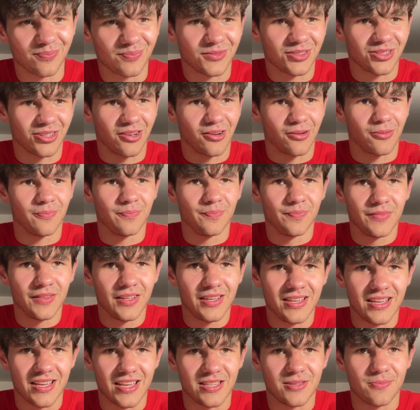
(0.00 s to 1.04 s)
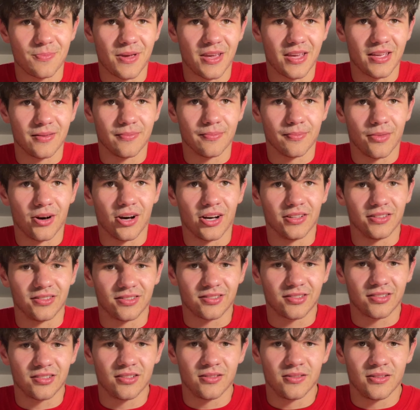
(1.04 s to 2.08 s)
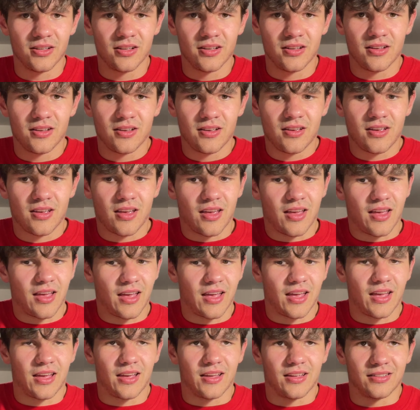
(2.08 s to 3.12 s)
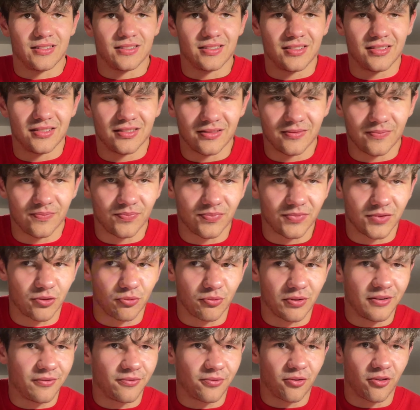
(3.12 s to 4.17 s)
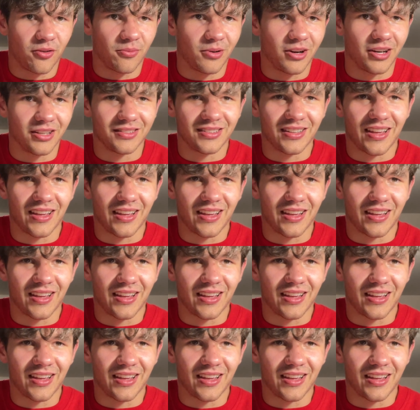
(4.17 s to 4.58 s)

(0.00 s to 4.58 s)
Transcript: So, it's been months and three, four months.